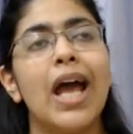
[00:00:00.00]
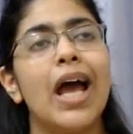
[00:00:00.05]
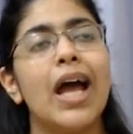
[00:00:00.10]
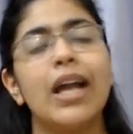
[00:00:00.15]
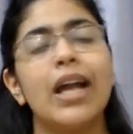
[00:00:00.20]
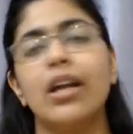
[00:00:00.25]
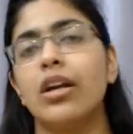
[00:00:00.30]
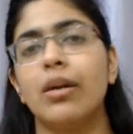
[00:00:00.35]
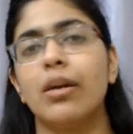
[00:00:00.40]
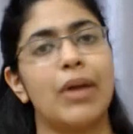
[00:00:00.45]

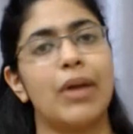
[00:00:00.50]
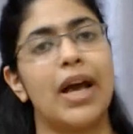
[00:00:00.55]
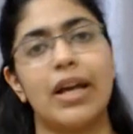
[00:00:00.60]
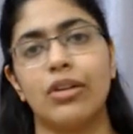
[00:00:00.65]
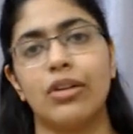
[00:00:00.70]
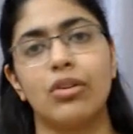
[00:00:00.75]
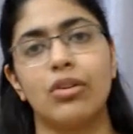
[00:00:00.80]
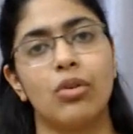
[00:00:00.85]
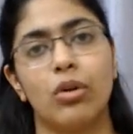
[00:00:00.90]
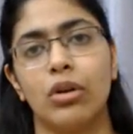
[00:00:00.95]
and it
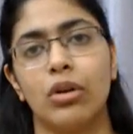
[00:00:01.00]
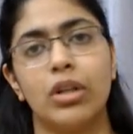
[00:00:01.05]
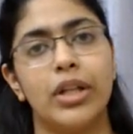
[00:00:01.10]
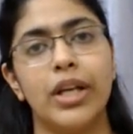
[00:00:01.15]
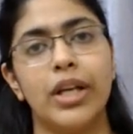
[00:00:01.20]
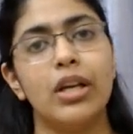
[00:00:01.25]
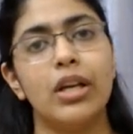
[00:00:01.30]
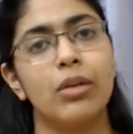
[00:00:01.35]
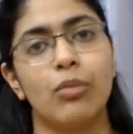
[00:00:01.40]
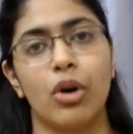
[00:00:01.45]
applies in all
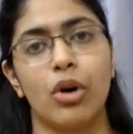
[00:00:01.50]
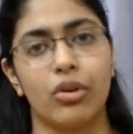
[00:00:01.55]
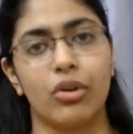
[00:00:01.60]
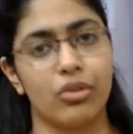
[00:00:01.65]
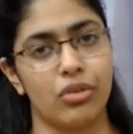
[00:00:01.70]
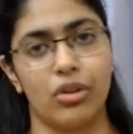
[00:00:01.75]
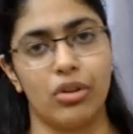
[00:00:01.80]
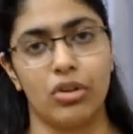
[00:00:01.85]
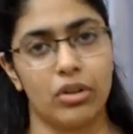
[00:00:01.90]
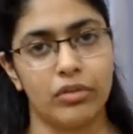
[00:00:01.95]
the
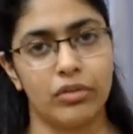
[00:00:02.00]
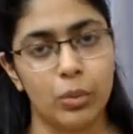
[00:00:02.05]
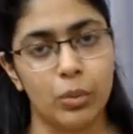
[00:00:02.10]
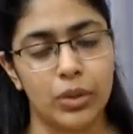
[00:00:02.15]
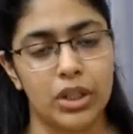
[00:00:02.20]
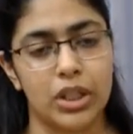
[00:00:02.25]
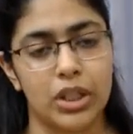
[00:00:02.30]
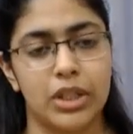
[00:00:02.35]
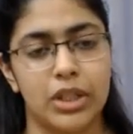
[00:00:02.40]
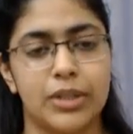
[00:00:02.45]
democracies of the
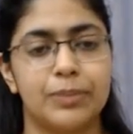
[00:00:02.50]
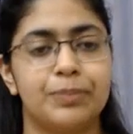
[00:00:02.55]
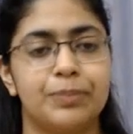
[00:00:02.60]
world.